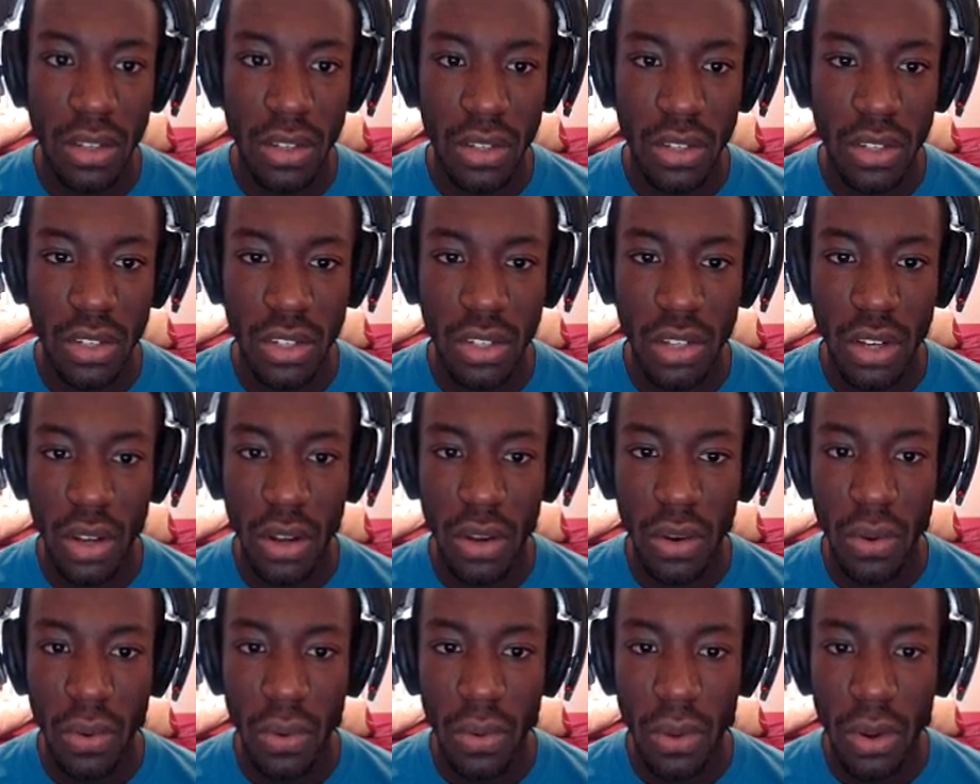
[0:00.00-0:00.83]

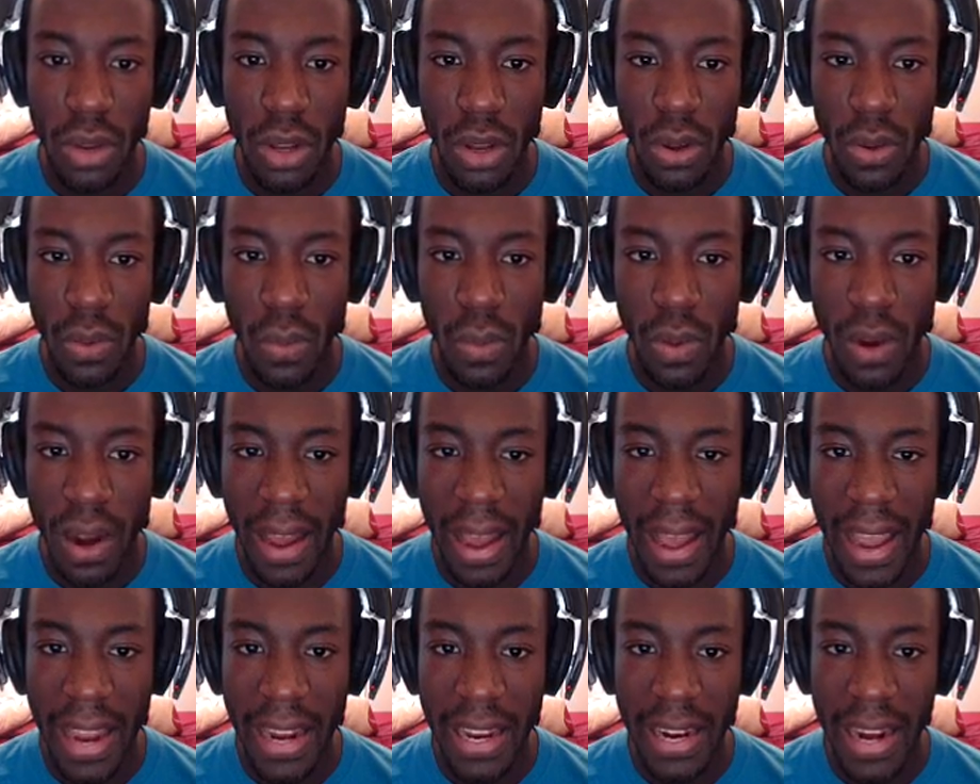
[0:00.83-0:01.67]
So, what
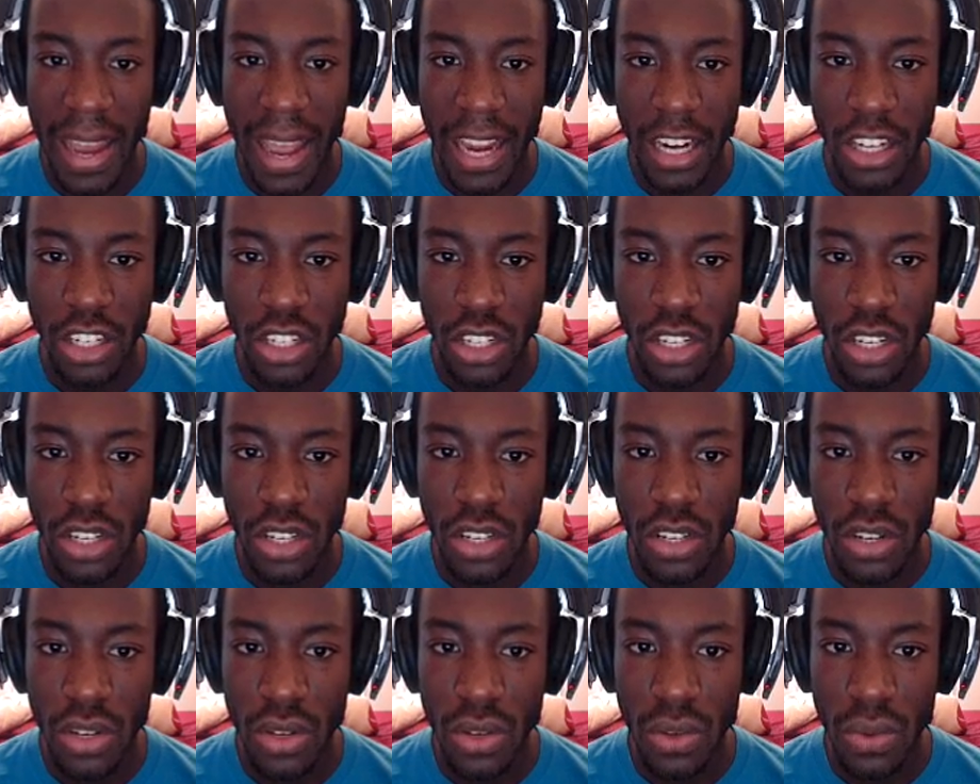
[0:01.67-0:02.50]
I can actually
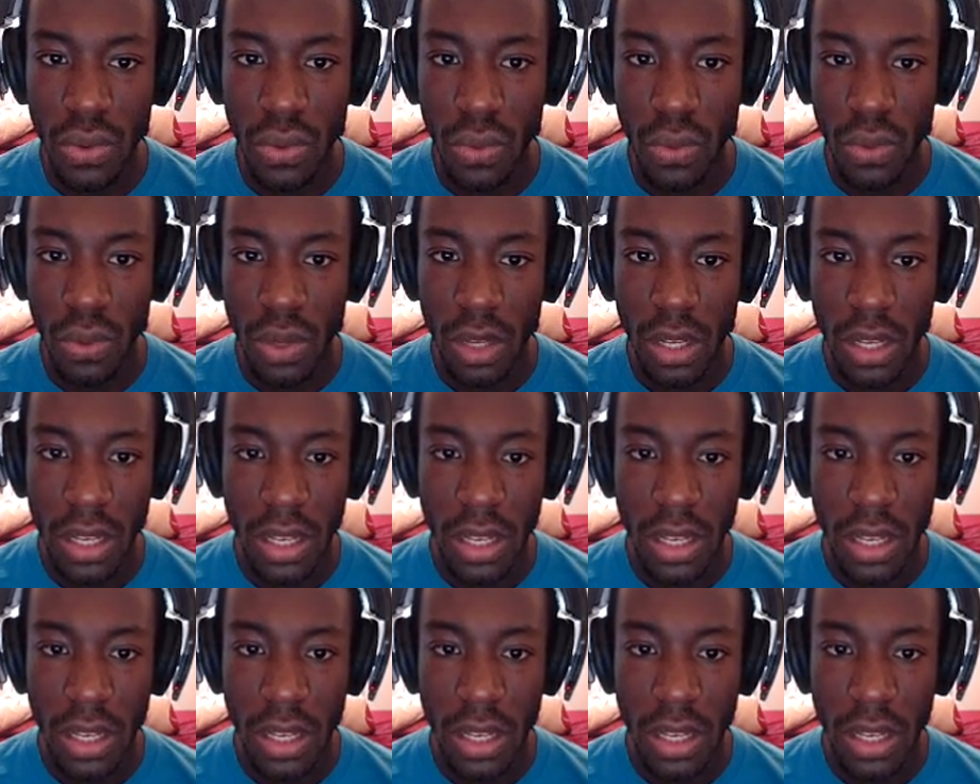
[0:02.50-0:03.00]
do